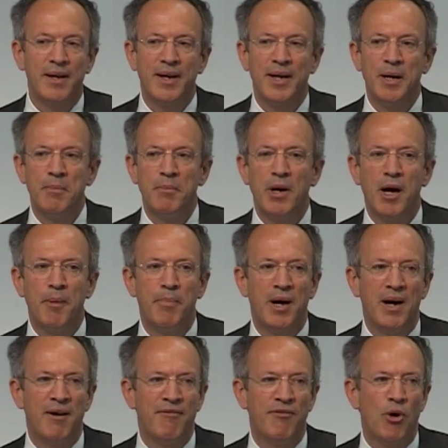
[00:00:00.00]

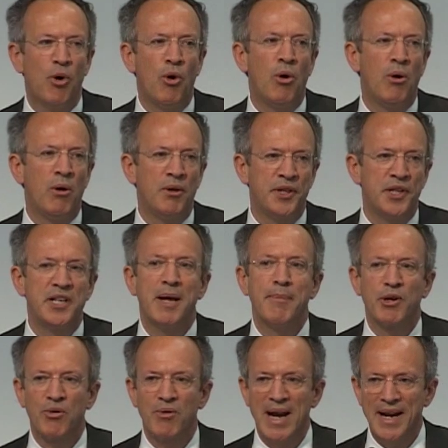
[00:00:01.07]
above all the
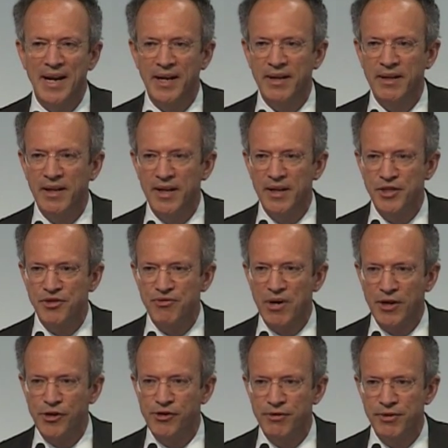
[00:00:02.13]
democratic
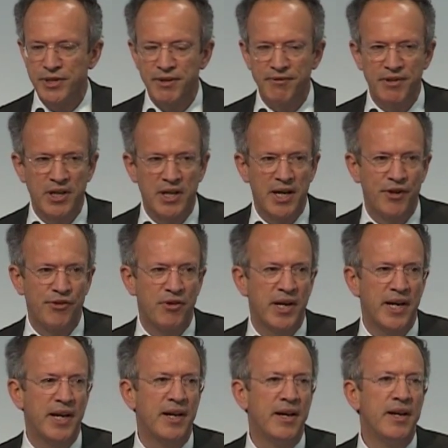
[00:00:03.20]
structures of the
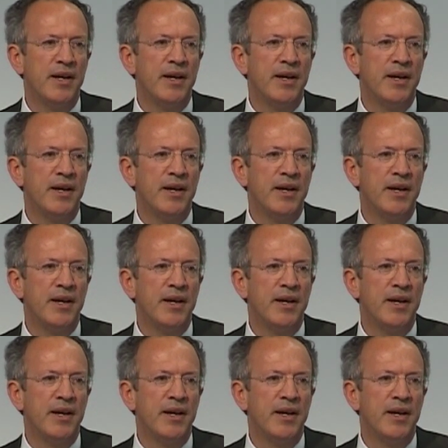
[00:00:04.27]
country.